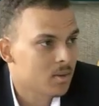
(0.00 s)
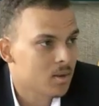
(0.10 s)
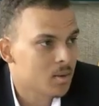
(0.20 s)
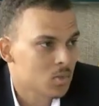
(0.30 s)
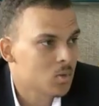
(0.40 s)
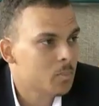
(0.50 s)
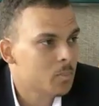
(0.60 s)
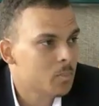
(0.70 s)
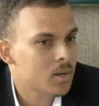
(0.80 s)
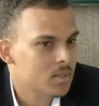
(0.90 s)
So you put
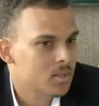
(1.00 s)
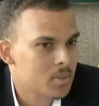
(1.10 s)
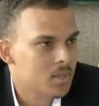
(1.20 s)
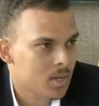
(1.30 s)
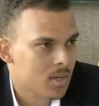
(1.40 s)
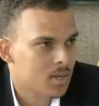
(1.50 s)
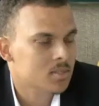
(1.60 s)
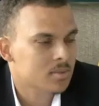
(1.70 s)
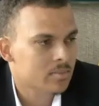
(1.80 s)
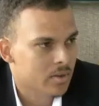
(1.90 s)
it in something that
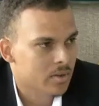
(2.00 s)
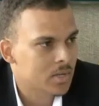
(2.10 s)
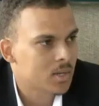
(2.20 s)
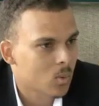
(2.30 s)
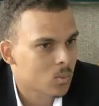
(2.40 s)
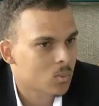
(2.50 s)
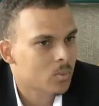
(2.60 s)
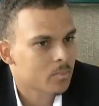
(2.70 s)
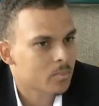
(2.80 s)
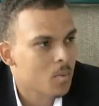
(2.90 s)
has a very low
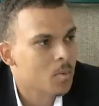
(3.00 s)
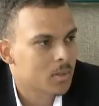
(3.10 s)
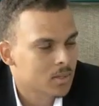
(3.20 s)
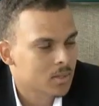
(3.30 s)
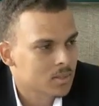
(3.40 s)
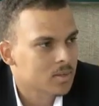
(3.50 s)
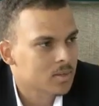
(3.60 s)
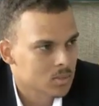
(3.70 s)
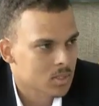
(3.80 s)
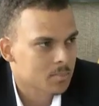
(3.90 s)
probability of
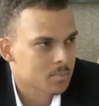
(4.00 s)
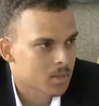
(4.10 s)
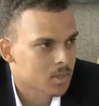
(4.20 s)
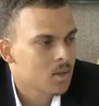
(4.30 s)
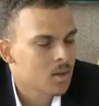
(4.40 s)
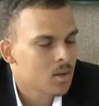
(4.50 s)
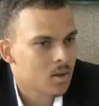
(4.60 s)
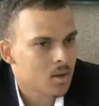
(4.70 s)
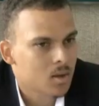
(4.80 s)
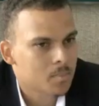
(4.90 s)
losing money.
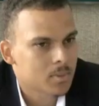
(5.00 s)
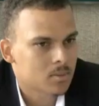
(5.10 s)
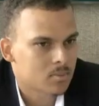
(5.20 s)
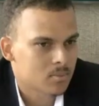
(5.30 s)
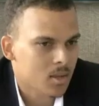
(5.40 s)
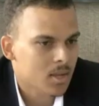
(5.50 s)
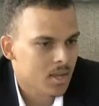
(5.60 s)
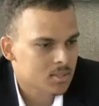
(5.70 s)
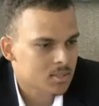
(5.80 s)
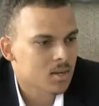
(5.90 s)
And again,
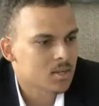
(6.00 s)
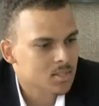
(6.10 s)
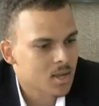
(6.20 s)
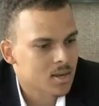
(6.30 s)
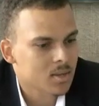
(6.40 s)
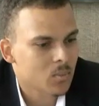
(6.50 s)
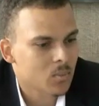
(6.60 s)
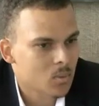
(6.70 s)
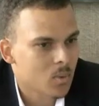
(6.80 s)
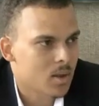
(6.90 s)
it's understanding where
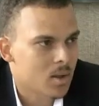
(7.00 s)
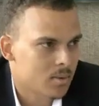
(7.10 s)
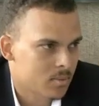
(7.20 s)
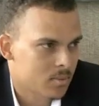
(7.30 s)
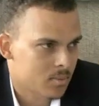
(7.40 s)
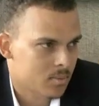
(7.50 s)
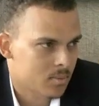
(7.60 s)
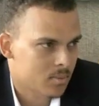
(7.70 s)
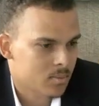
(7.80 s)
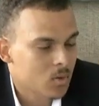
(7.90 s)
you are
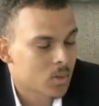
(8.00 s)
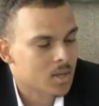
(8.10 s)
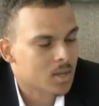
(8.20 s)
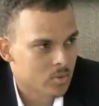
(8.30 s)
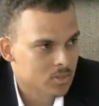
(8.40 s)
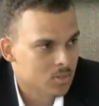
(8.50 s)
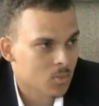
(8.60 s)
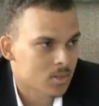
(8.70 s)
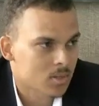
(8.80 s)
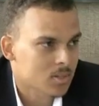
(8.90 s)
and what type of
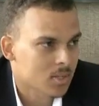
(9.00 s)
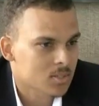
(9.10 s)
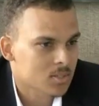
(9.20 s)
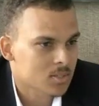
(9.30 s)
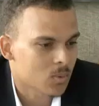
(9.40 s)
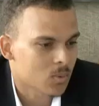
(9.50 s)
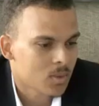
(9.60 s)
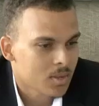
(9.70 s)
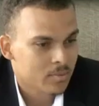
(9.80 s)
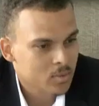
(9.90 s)
risk you want to take. So
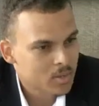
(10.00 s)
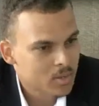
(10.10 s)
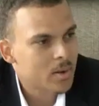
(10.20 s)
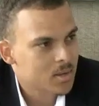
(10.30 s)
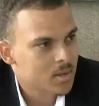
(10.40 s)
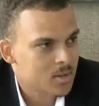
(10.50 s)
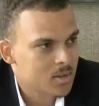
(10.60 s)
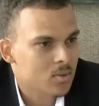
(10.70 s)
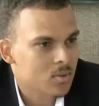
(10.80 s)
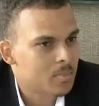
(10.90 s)
if you need the money
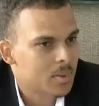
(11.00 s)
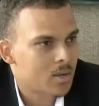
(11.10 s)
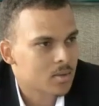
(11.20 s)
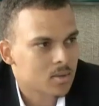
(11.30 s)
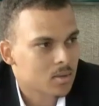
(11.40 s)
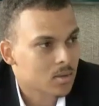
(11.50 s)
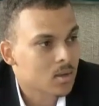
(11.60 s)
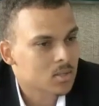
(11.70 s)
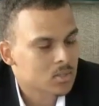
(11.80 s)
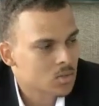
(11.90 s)
in a year, you could buy
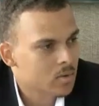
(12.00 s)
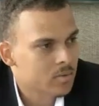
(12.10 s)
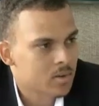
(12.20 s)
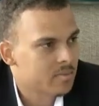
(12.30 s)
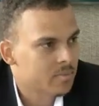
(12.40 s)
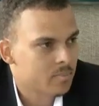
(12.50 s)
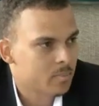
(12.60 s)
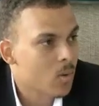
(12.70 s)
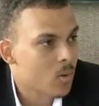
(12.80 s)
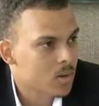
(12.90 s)
a conservative
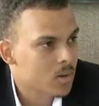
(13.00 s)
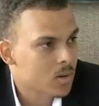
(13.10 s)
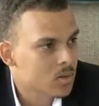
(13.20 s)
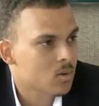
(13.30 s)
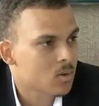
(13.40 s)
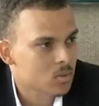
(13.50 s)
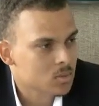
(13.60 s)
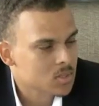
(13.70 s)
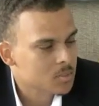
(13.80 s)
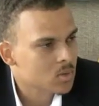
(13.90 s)
bond, or
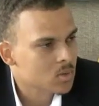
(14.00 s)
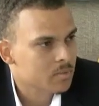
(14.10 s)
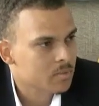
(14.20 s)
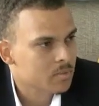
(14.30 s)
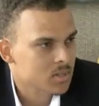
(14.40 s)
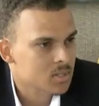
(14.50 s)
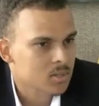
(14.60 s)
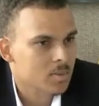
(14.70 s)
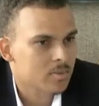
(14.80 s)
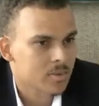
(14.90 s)
some sort of fixed
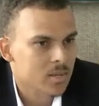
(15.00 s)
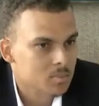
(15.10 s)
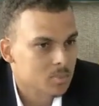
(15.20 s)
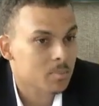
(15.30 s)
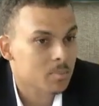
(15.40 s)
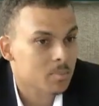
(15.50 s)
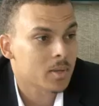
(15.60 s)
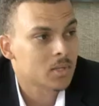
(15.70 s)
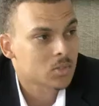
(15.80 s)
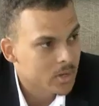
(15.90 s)
income investment, maybe a
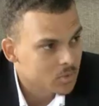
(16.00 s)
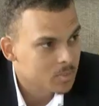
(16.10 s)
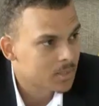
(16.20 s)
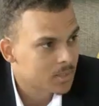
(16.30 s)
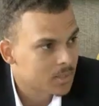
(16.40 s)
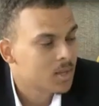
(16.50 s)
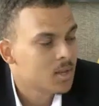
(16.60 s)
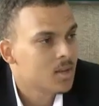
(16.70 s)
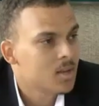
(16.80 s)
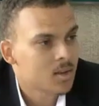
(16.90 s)
treasury bill.
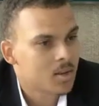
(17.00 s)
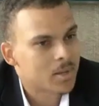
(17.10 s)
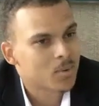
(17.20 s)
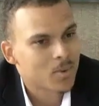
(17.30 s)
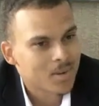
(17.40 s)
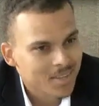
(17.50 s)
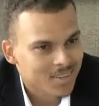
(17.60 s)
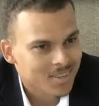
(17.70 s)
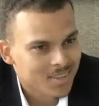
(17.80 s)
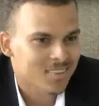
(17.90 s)
I don't want to
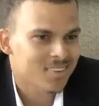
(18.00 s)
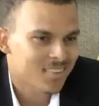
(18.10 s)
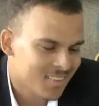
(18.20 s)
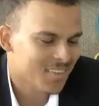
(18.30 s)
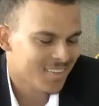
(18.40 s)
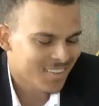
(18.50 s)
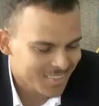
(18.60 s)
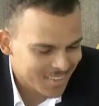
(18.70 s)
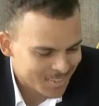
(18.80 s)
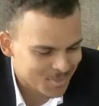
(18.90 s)
get
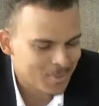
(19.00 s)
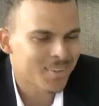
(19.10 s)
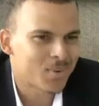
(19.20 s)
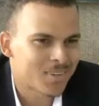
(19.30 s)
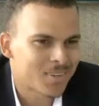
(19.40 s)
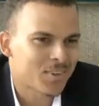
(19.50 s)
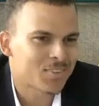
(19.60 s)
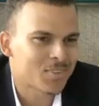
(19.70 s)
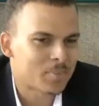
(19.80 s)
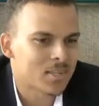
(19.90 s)
into explaining what a
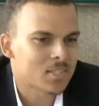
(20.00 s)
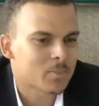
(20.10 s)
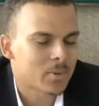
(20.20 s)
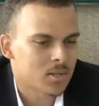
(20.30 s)
treasury bill is, but